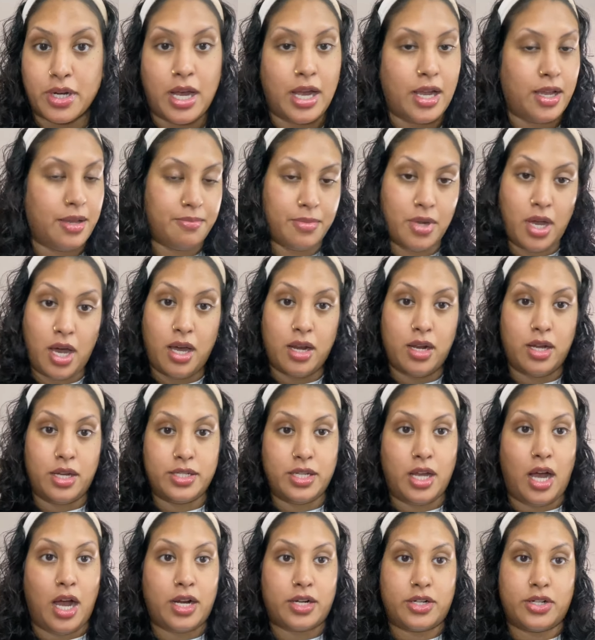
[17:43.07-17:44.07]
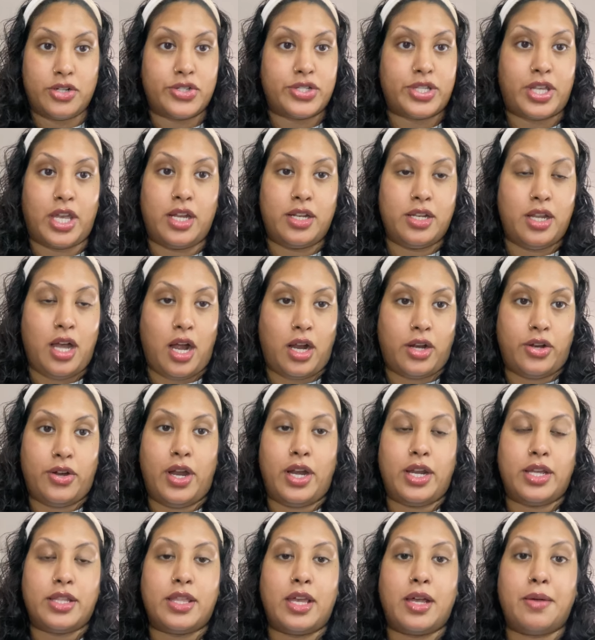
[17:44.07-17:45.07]
I am not a doctor, skin doctor, or
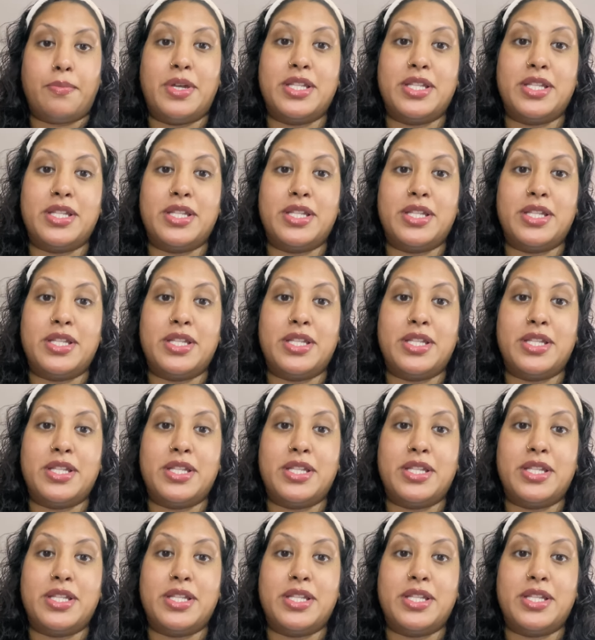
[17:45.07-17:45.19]
anything,